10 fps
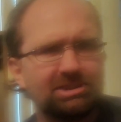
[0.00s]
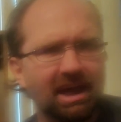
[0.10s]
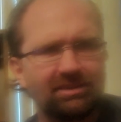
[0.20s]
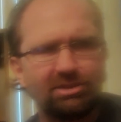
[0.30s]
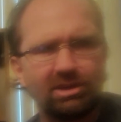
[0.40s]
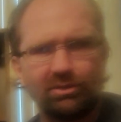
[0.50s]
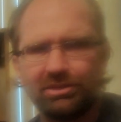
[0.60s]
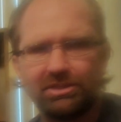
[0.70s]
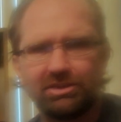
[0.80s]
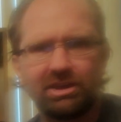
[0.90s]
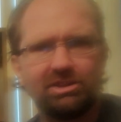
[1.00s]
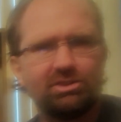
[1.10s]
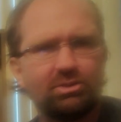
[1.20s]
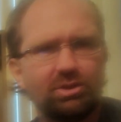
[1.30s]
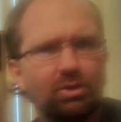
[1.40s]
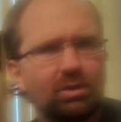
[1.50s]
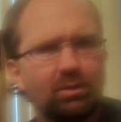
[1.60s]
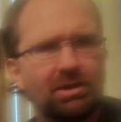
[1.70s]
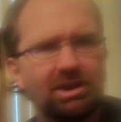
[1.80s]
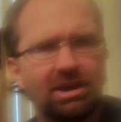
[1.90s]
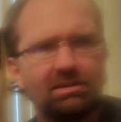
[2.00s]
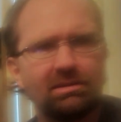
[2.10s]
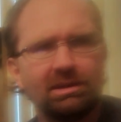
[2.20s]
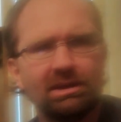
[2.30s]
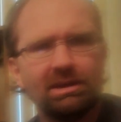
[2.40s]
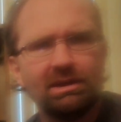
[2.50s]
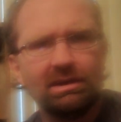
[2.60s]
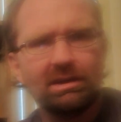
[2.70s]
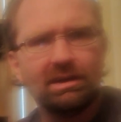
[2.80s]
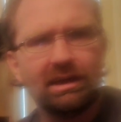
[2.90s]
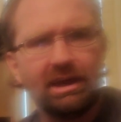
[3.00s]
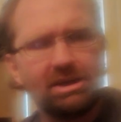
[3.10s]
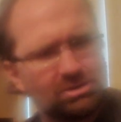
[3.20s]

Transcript: Castle. I don't think they're going to do 2 in 1 year. A